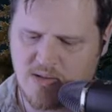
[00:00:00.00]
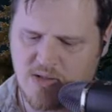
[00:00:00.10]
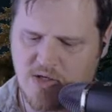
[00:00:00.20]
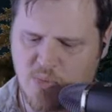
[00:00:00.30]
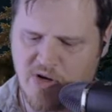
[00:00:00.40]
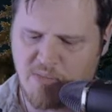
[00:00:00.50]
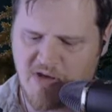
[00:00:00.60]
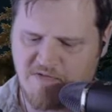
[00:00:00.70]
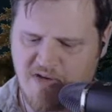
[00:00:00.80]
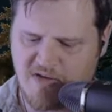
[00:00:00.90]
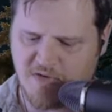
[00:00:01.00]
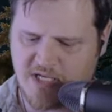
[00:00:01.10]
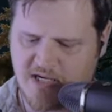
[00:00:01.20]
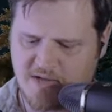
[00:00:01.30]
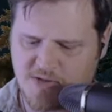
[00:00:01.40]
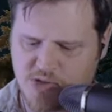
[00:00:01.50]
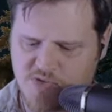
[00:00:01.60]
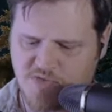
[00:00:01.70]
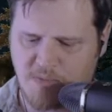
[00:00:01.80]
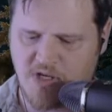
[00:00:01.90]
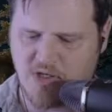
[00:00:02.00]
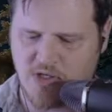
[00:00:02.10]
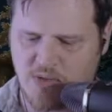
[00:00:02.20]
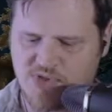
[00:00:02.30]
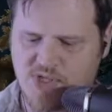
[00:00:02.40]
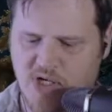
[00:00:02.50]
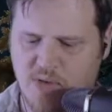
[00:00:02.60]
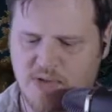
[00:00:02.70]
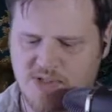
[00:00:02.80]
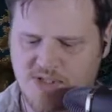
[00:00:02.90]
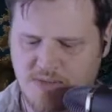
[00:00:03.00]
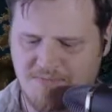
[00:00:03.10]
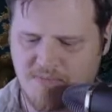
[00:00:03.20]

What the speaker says: You know, one of my favorite characters from the new Star Wars